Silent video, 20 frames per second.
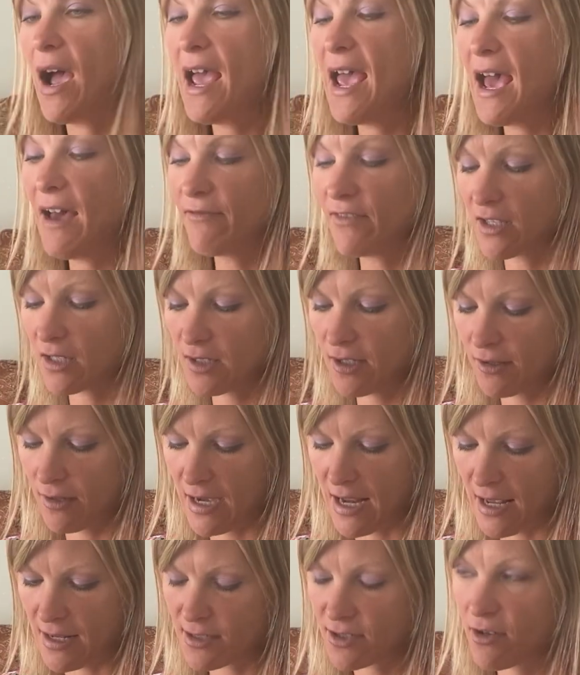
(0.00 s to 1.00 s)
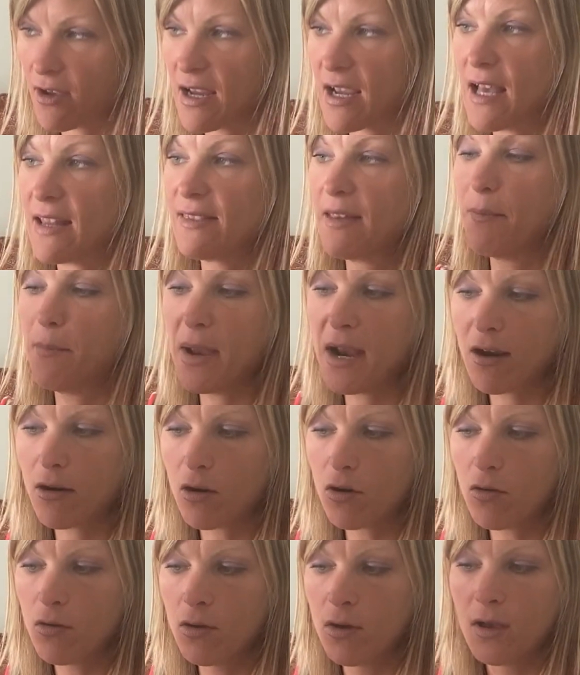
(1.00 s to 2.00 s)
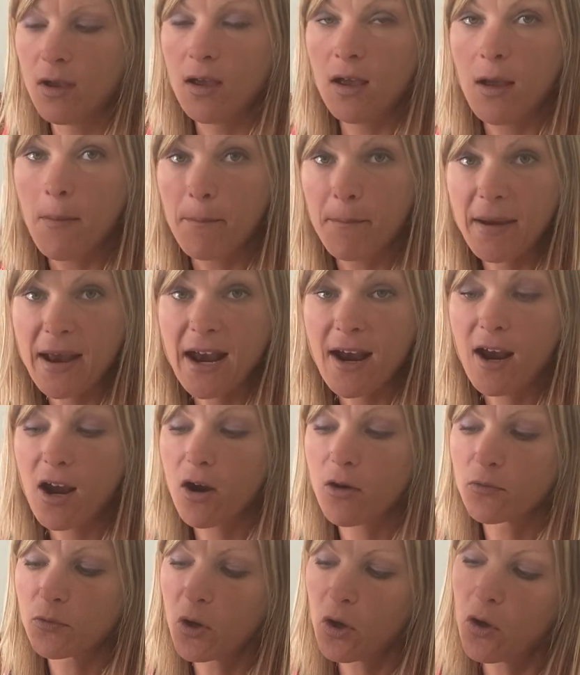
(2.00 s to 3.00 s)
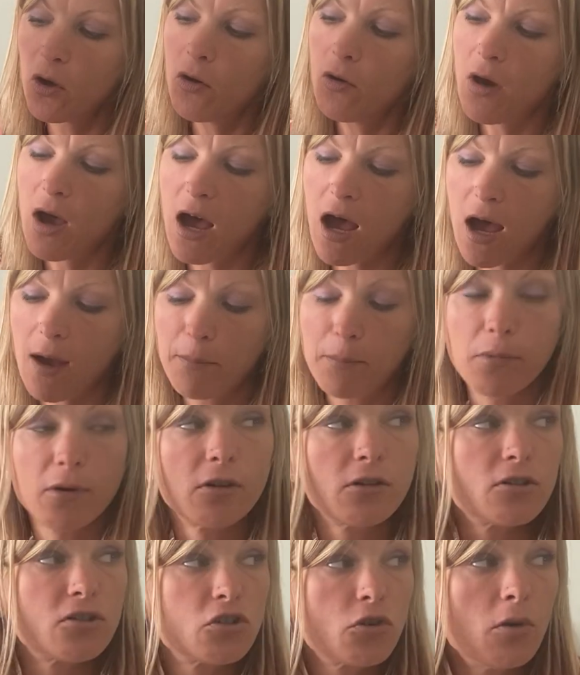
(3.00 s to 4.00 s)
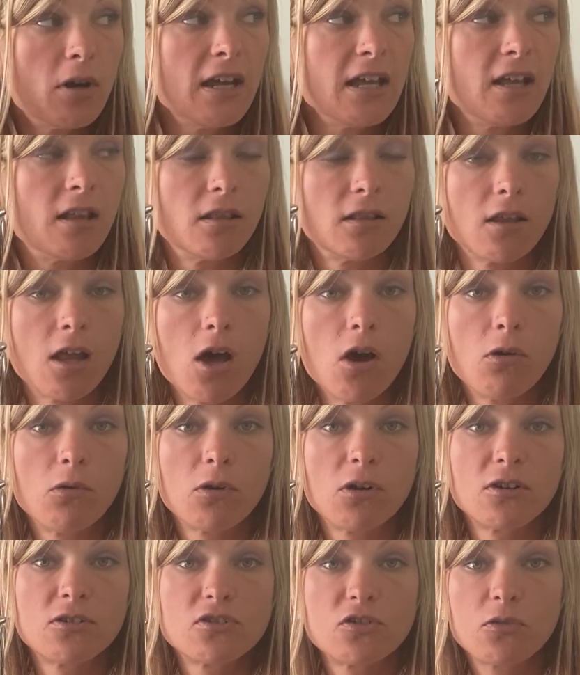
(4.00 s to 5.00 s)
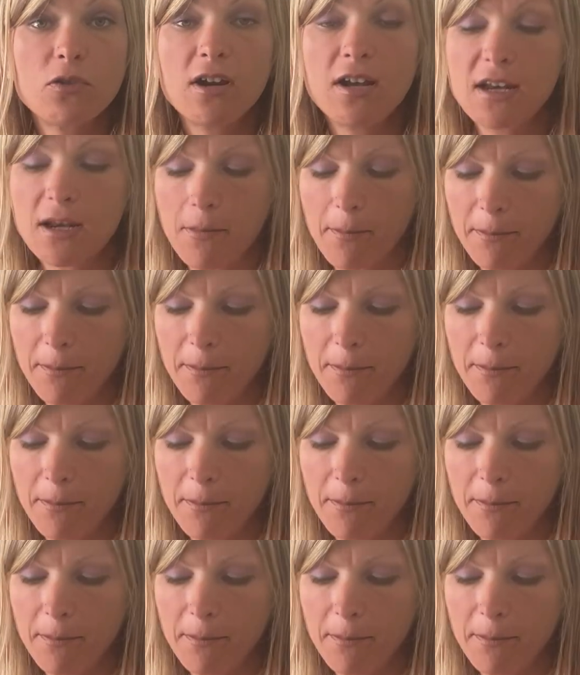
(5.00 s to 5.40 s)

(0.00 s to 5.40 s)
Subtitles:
I have the clarinet. So I got the barrel, upper joint, lower joint,